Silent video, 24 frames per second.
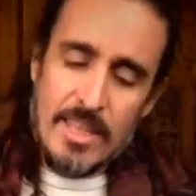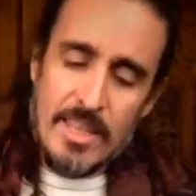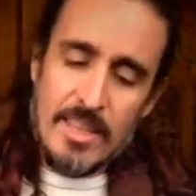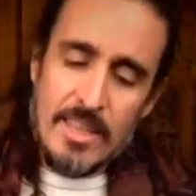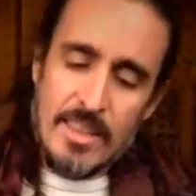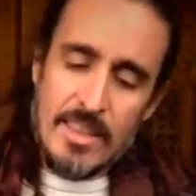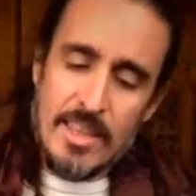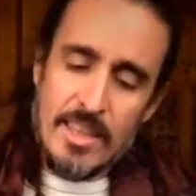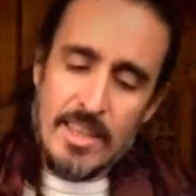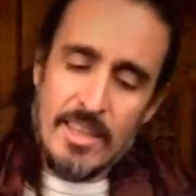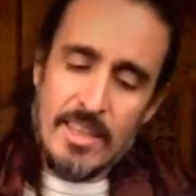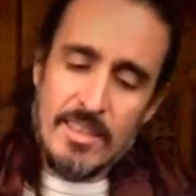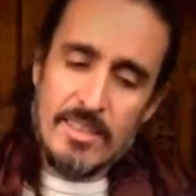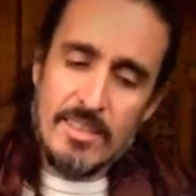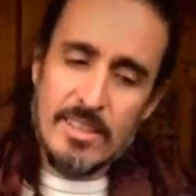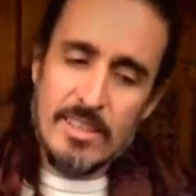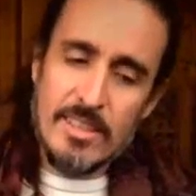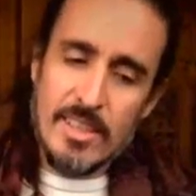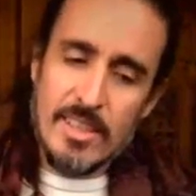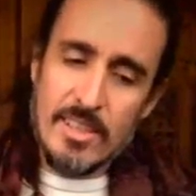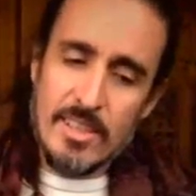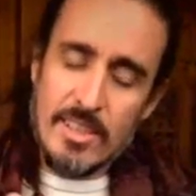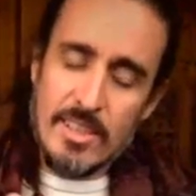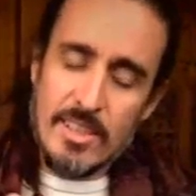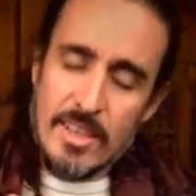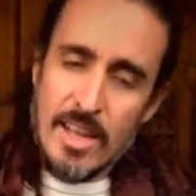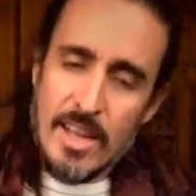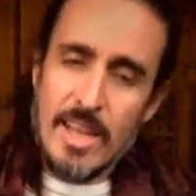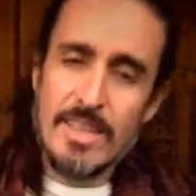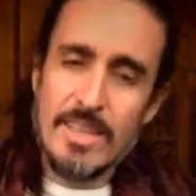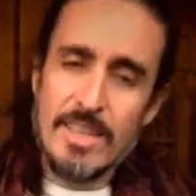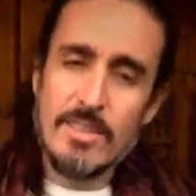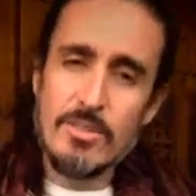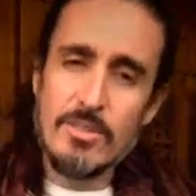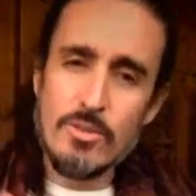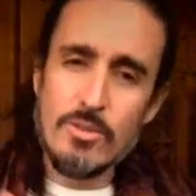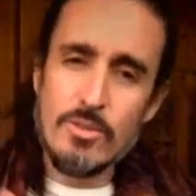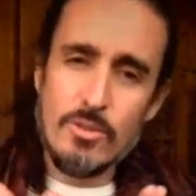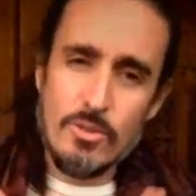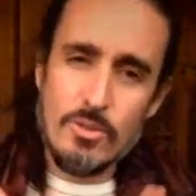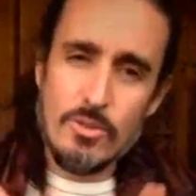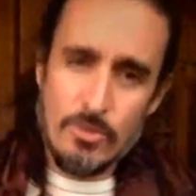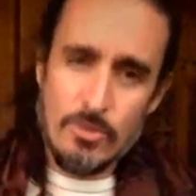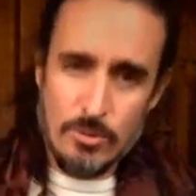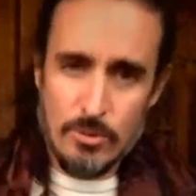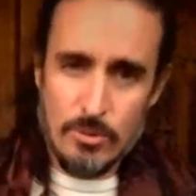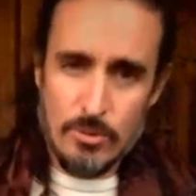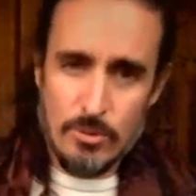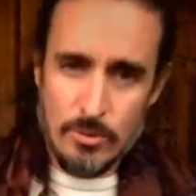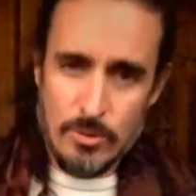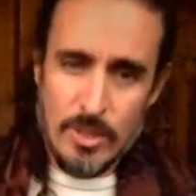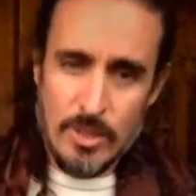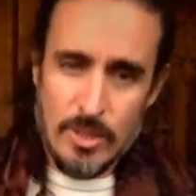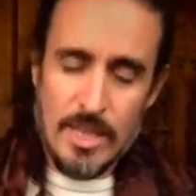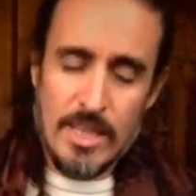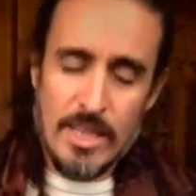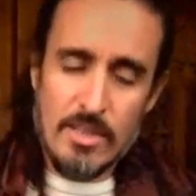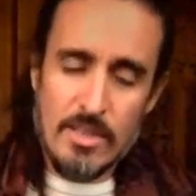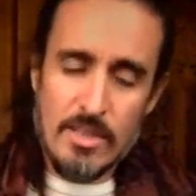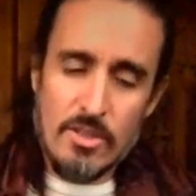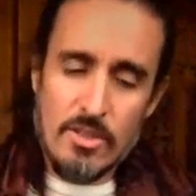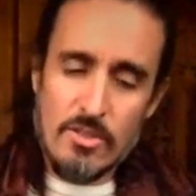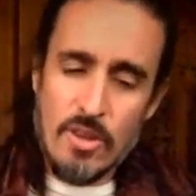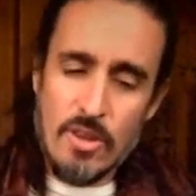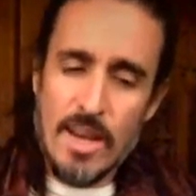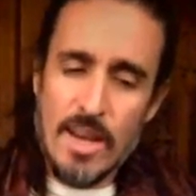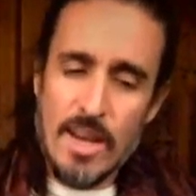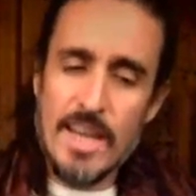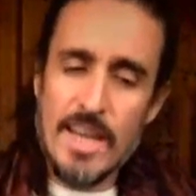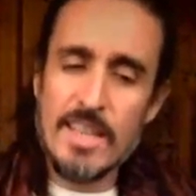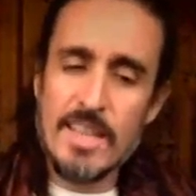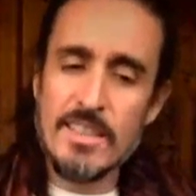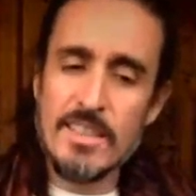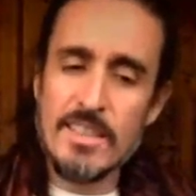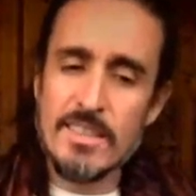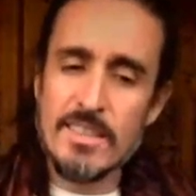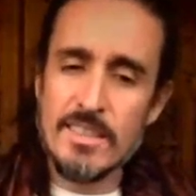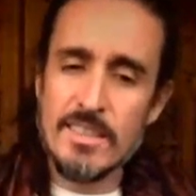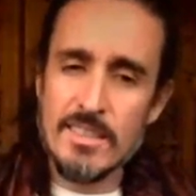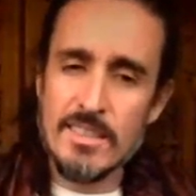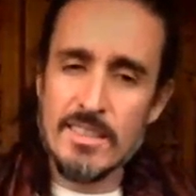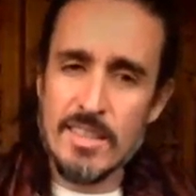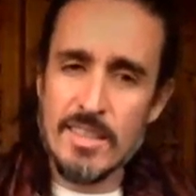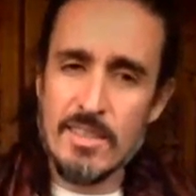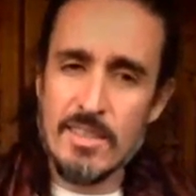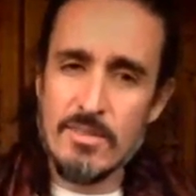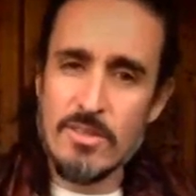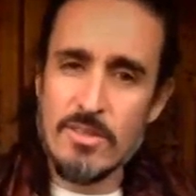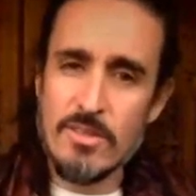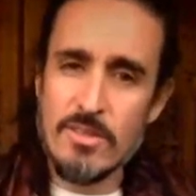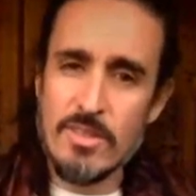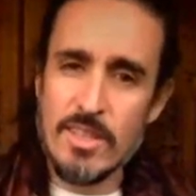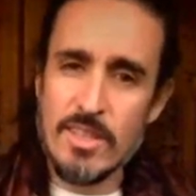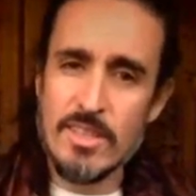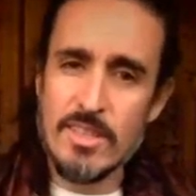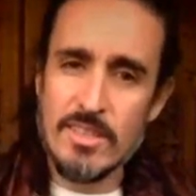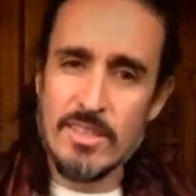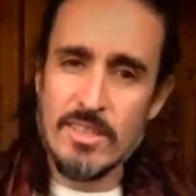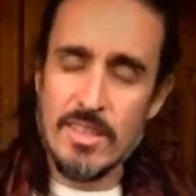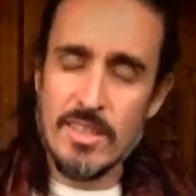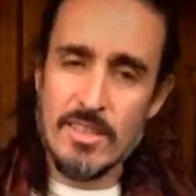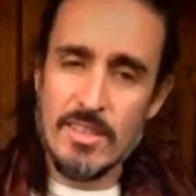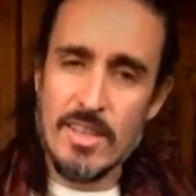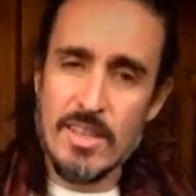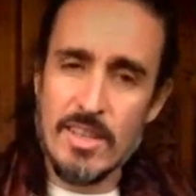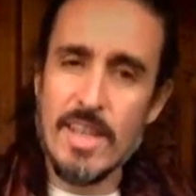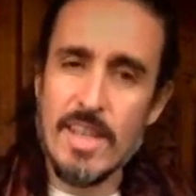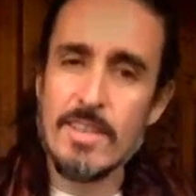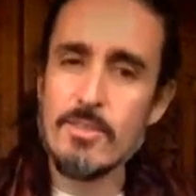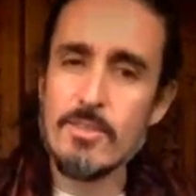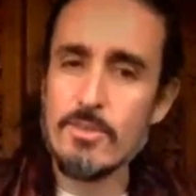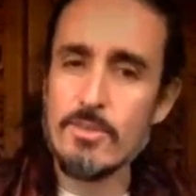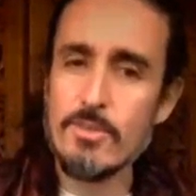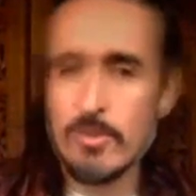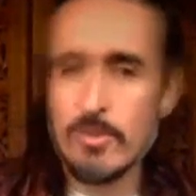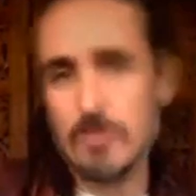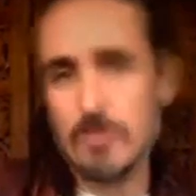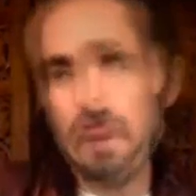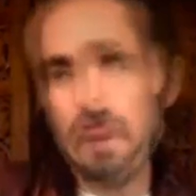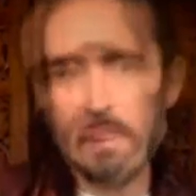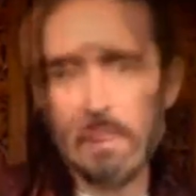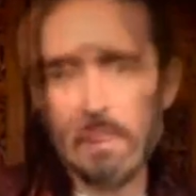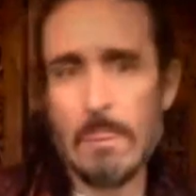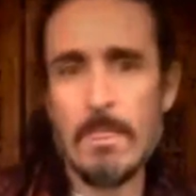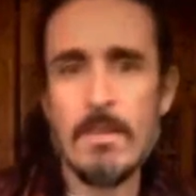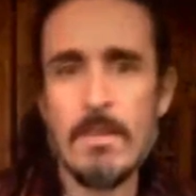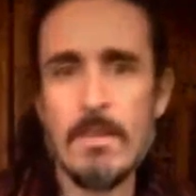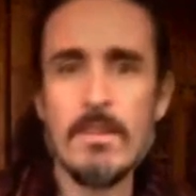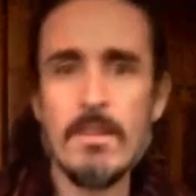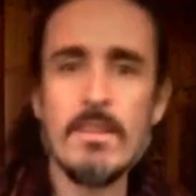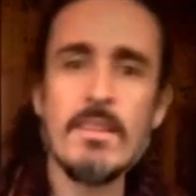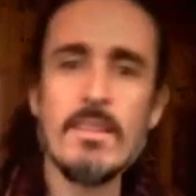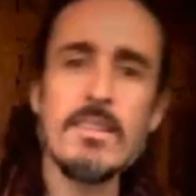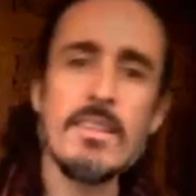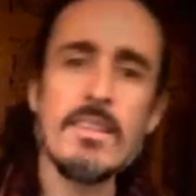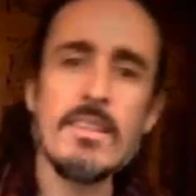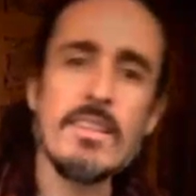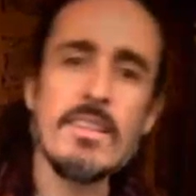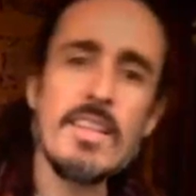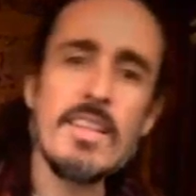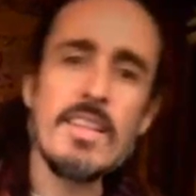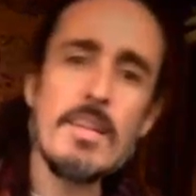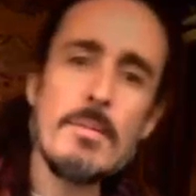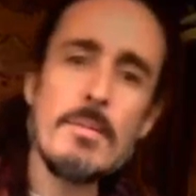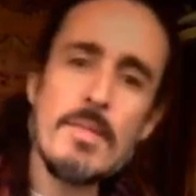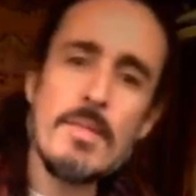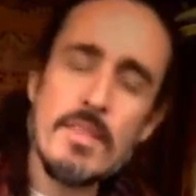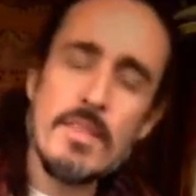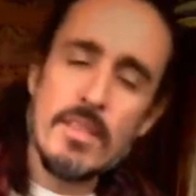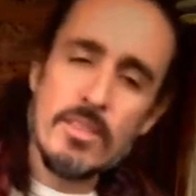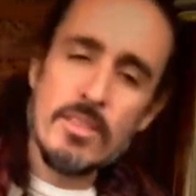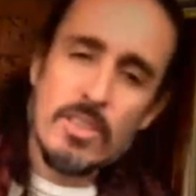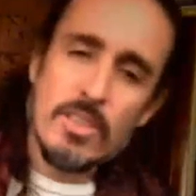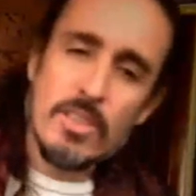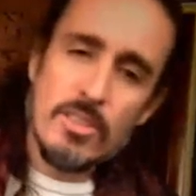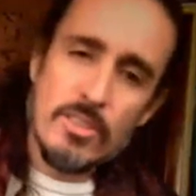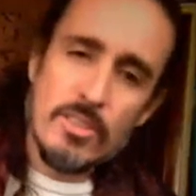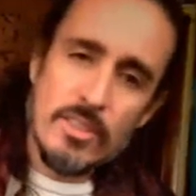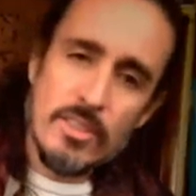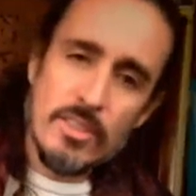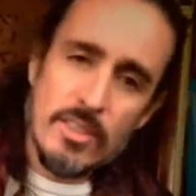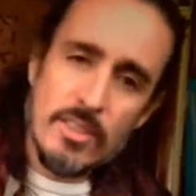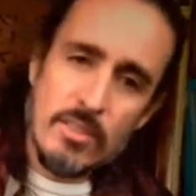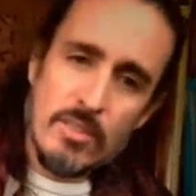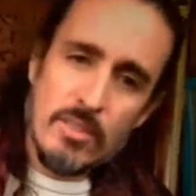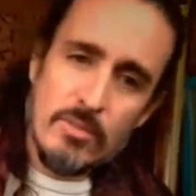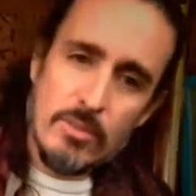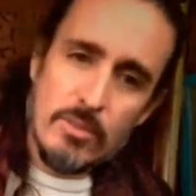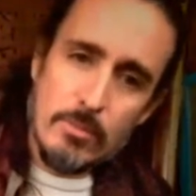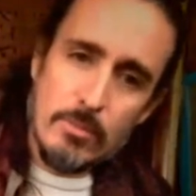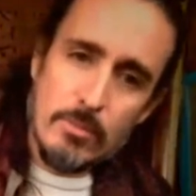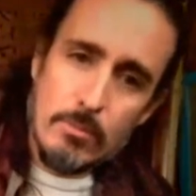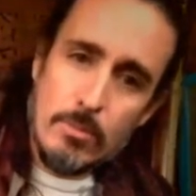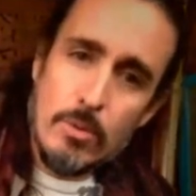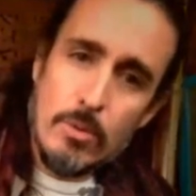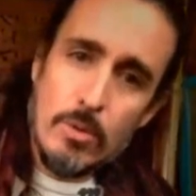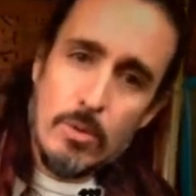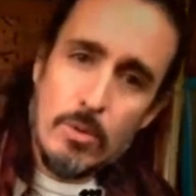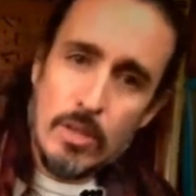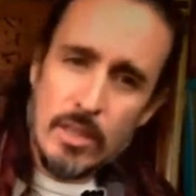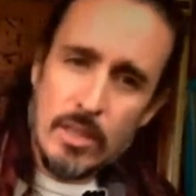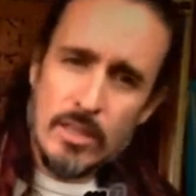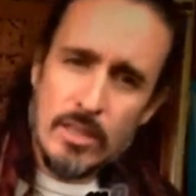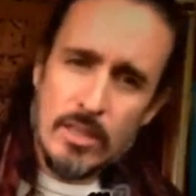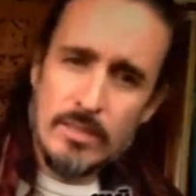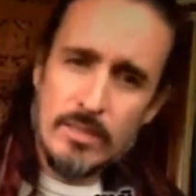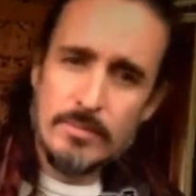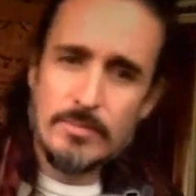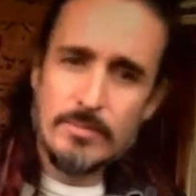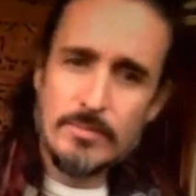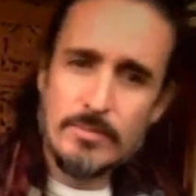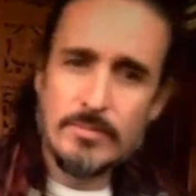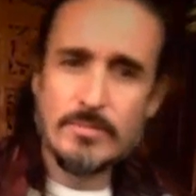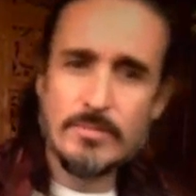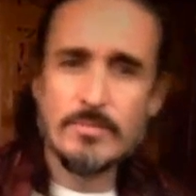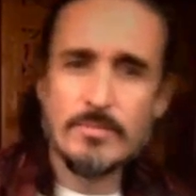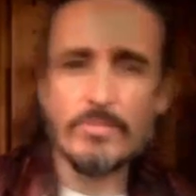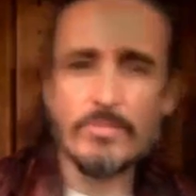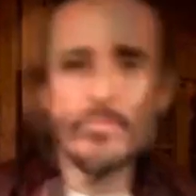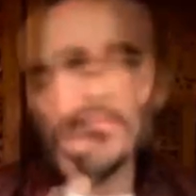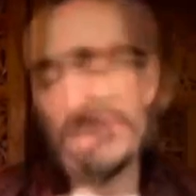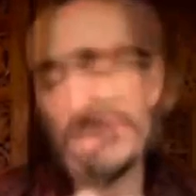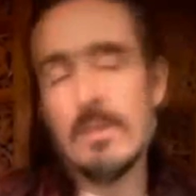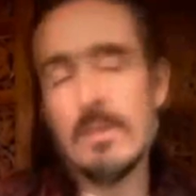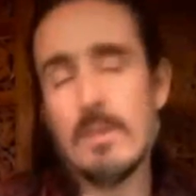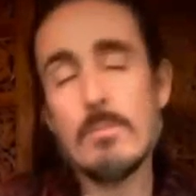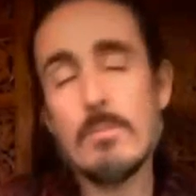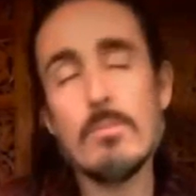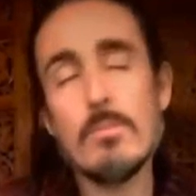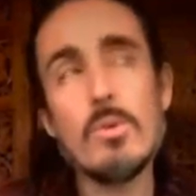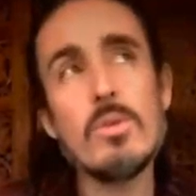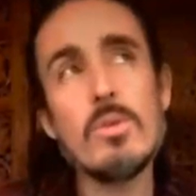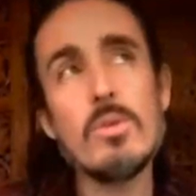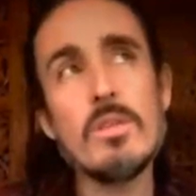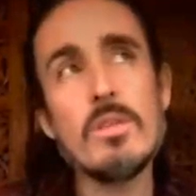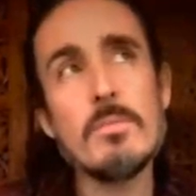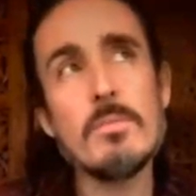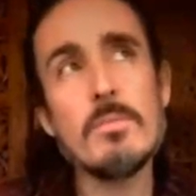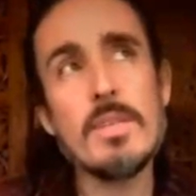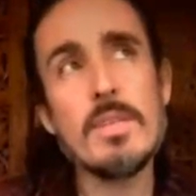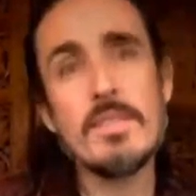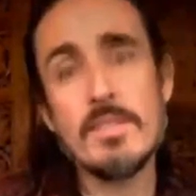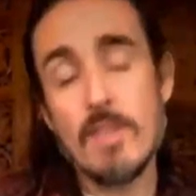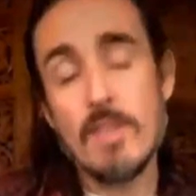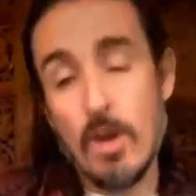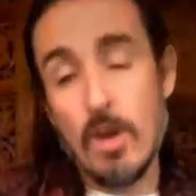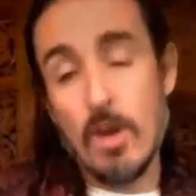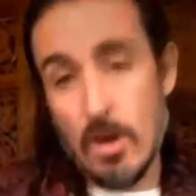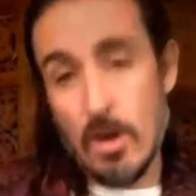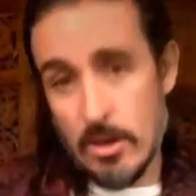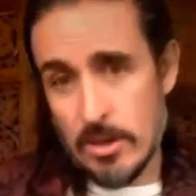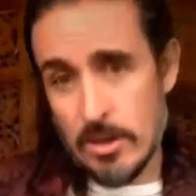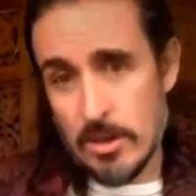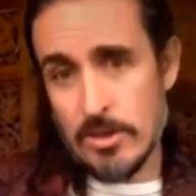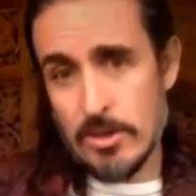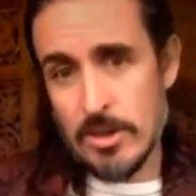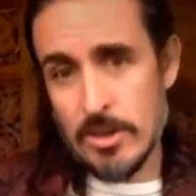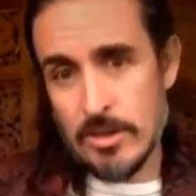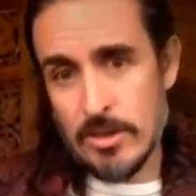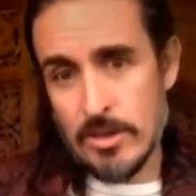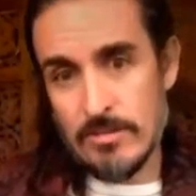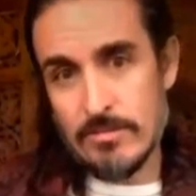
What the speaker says: things that are not true. It's trying to discover things that are not true. And the name of the nakshatra itself is Mula. Mula means the origin,